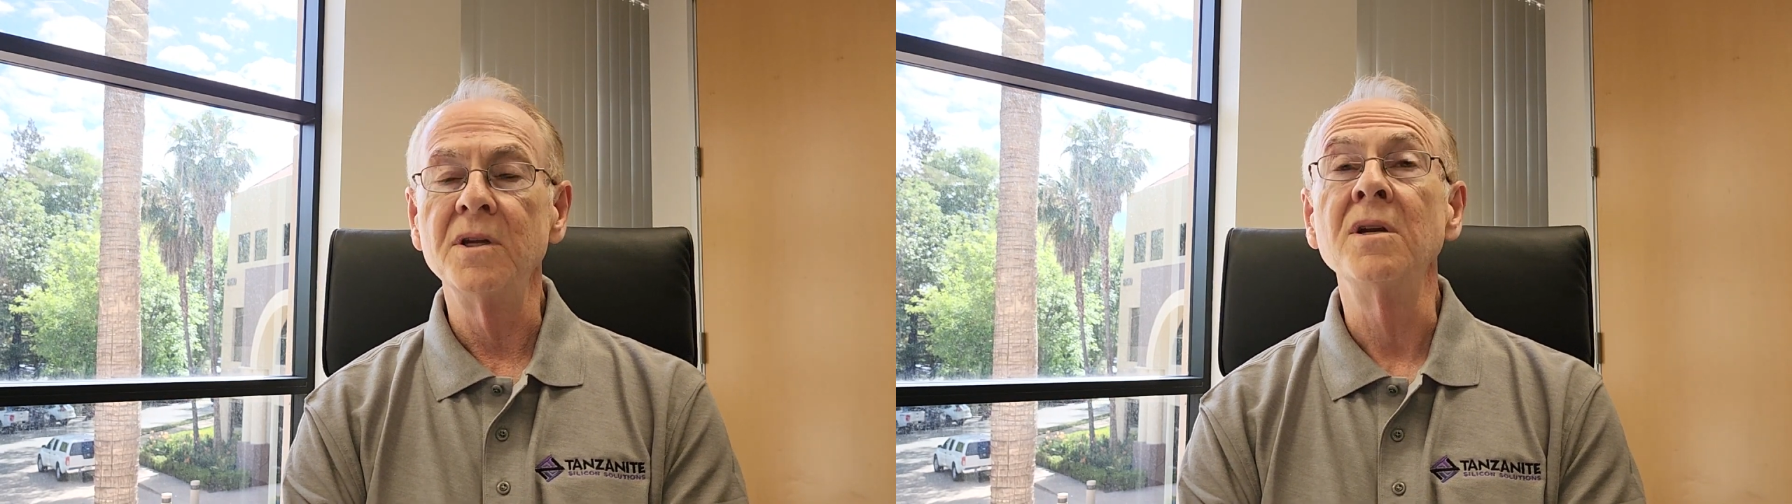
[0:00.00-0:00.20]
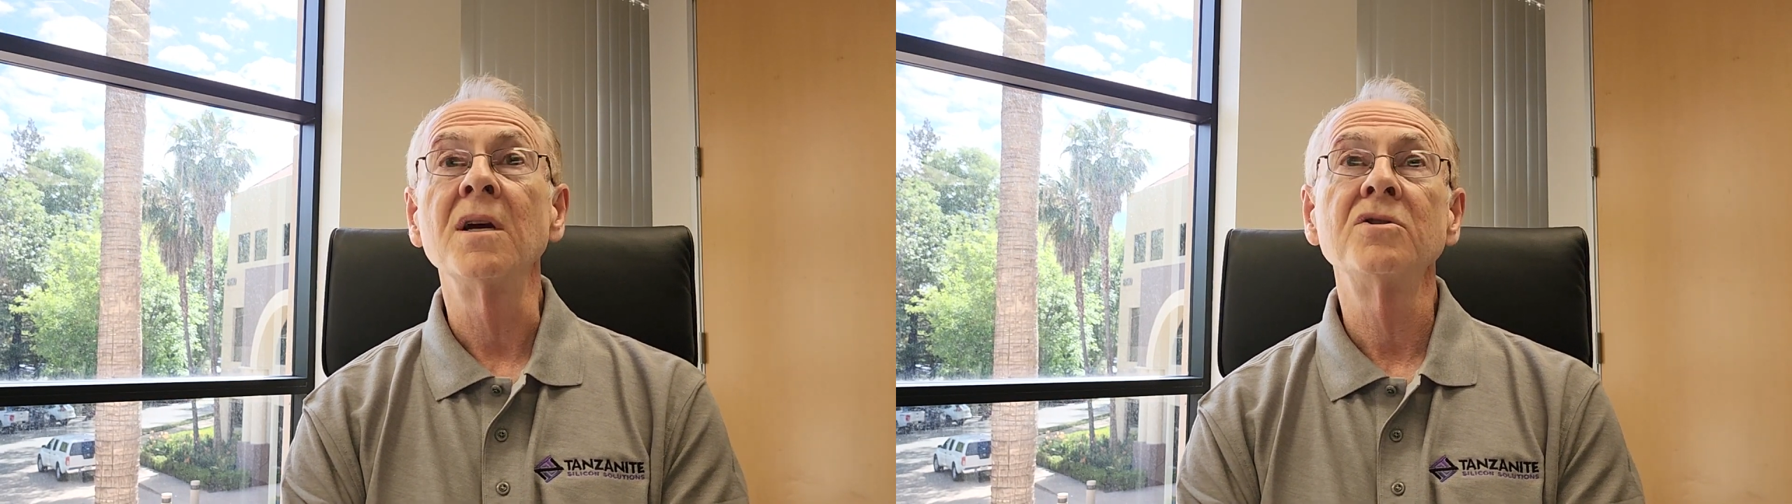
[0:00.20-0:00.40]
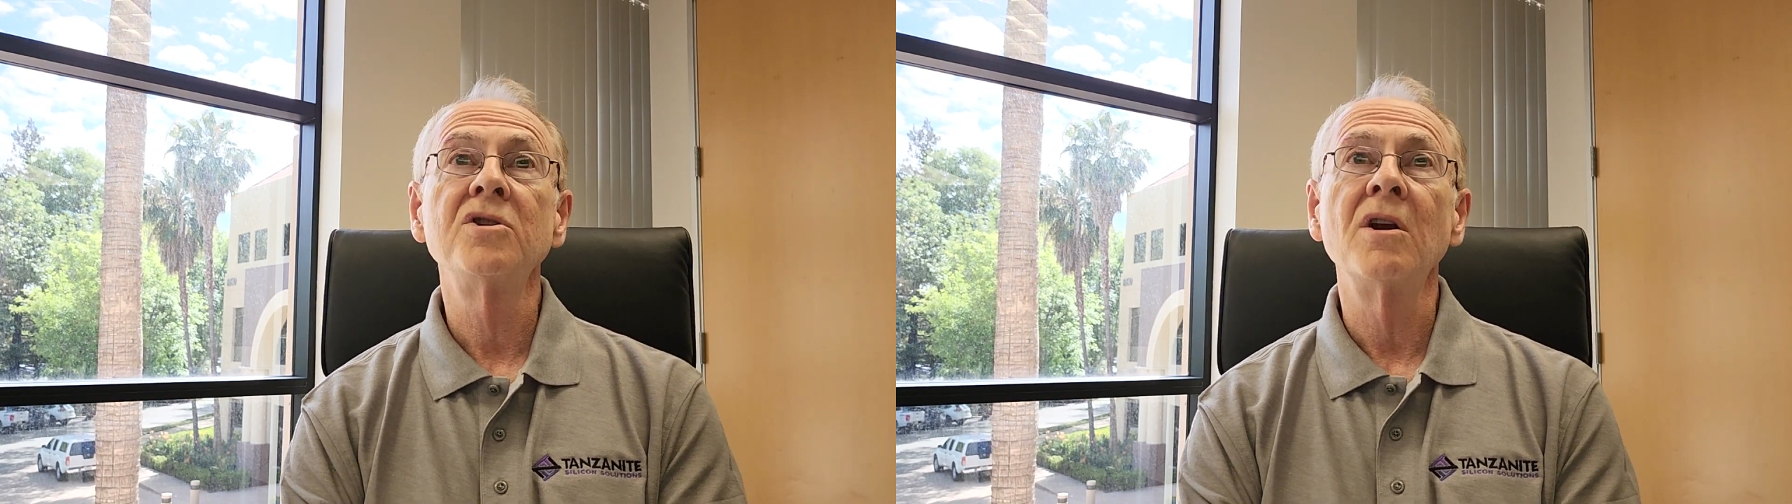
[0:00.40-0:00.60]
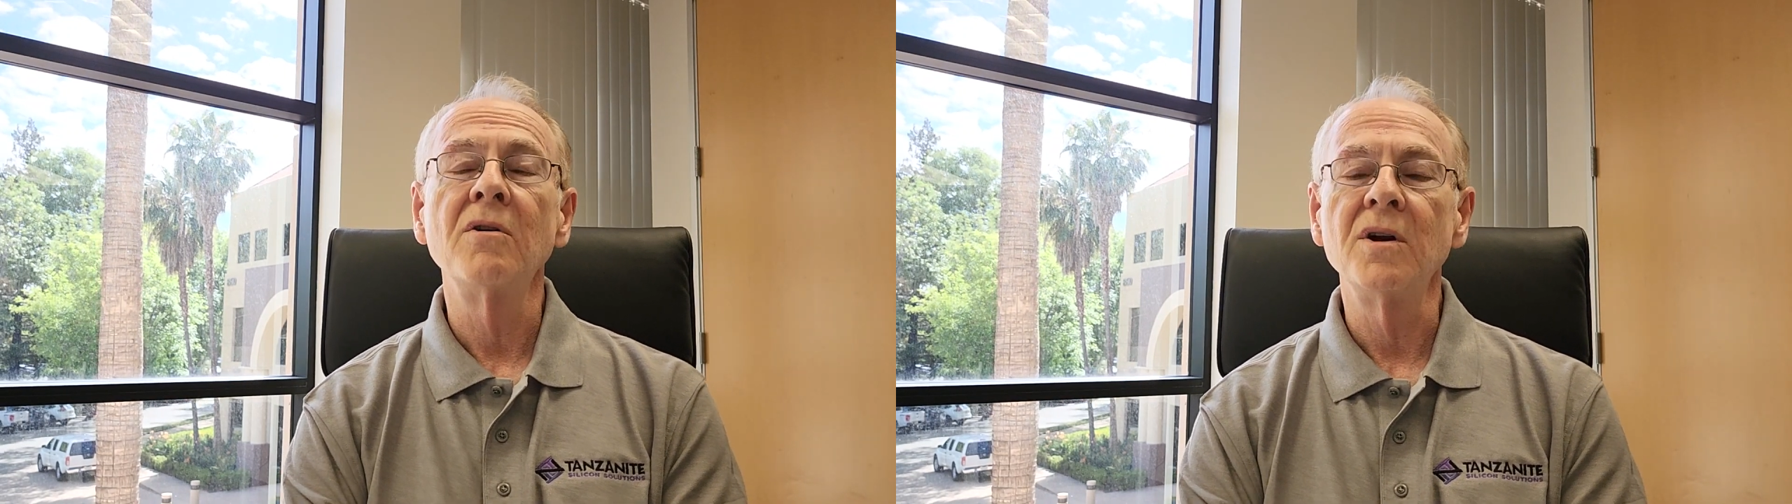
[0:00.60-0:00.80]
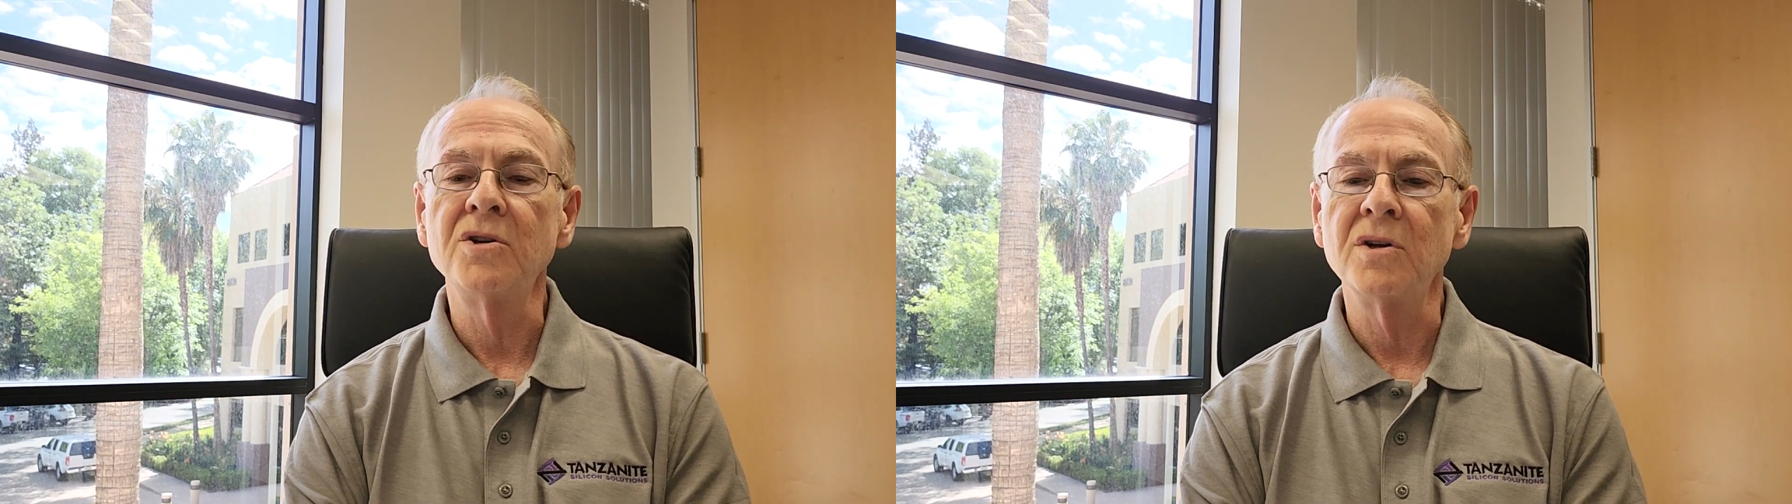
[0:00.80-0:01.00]
the next
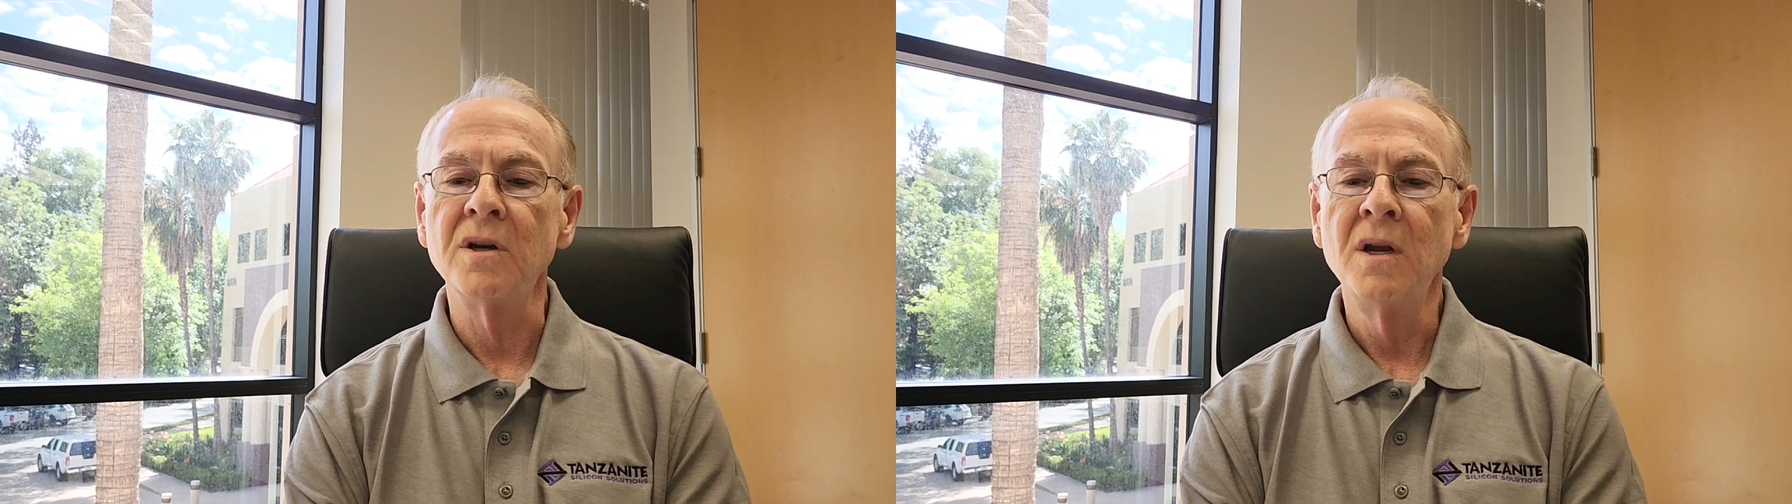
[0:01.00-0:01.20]
generation